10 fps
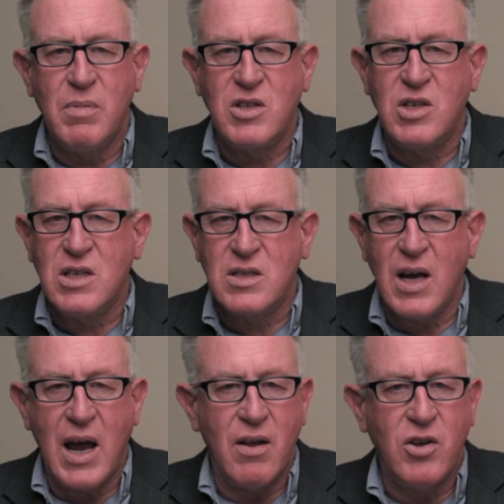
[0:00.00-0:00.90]
but she's
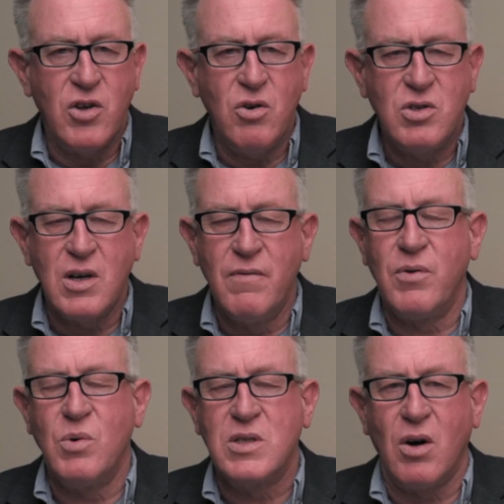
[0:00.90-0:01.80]
had a huge
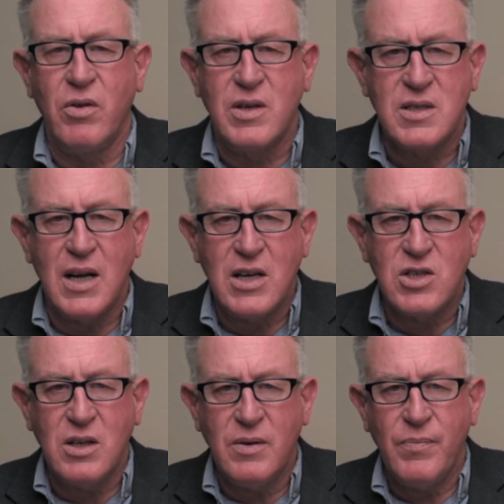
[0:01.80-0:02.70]
influence on this
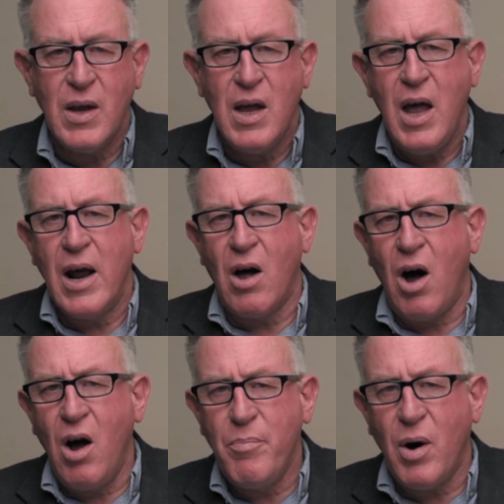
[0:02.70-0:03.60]
nation. And I
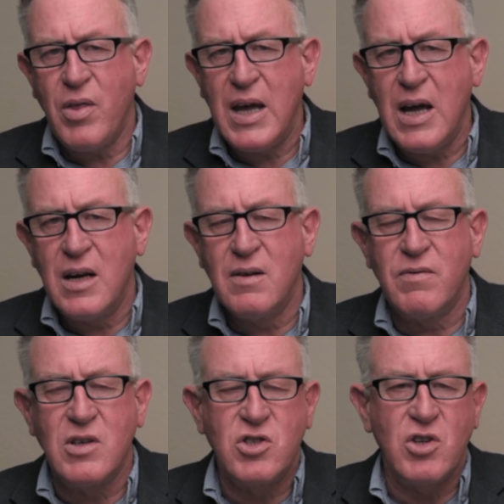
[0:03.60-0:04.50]
hope by the end of
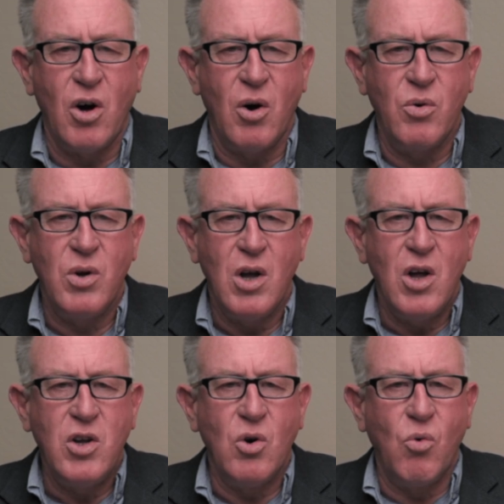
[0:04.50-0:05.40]
this show,
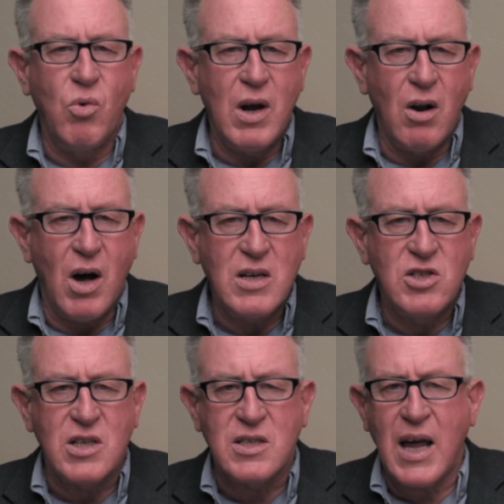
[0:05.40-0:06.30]
you'll realize
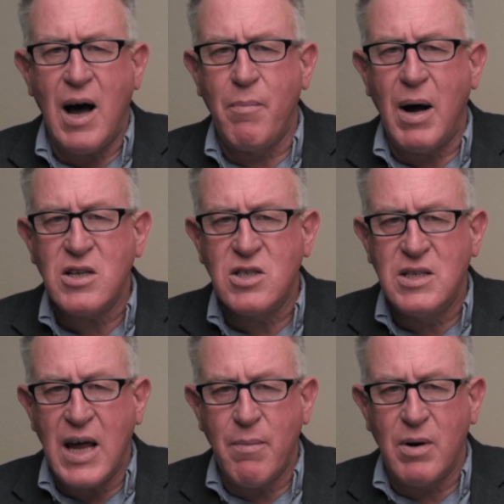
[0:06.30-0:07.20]
just how much
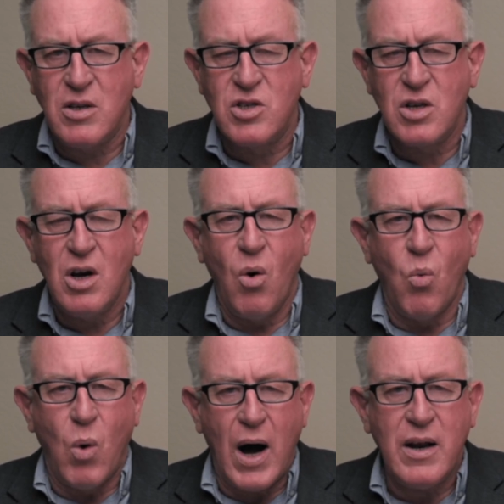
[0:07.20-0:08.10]
damage
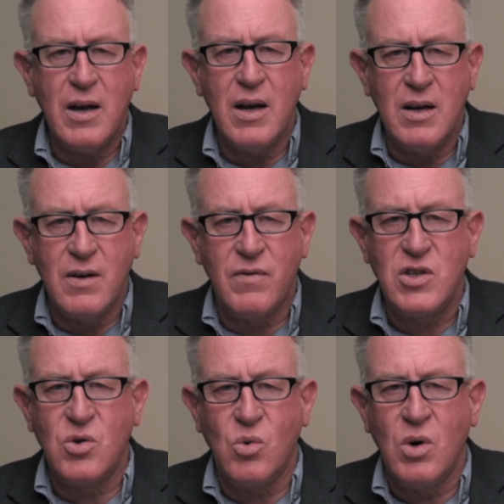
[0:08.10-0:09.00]
one
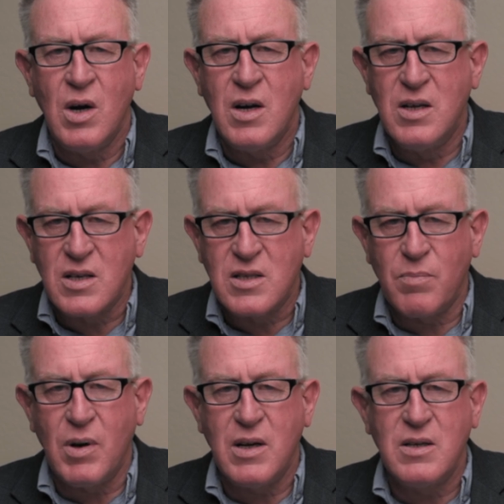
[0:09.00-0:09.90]
individual
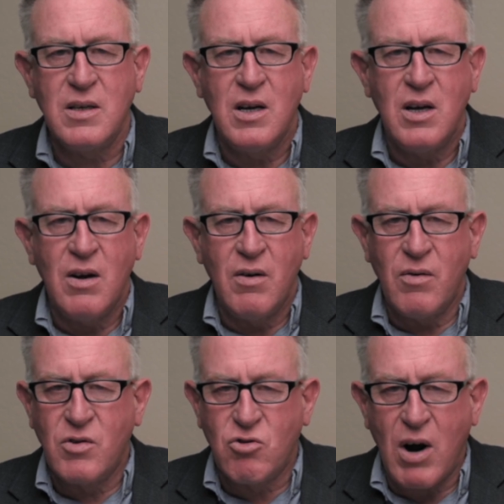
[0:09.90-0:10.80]
disciplined,
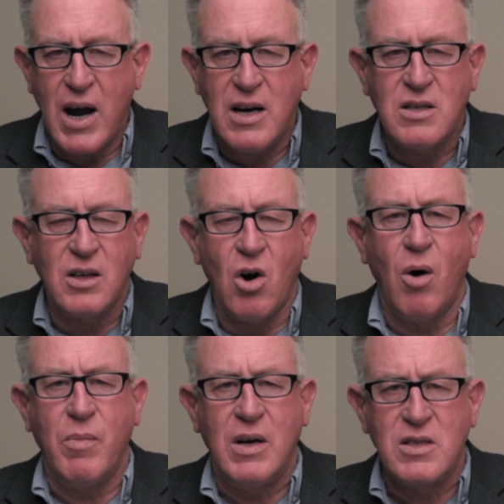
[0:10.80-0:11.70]
trained
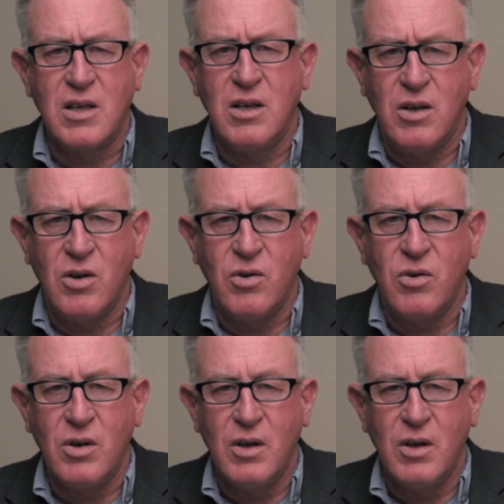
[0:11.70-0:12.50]
communist can do.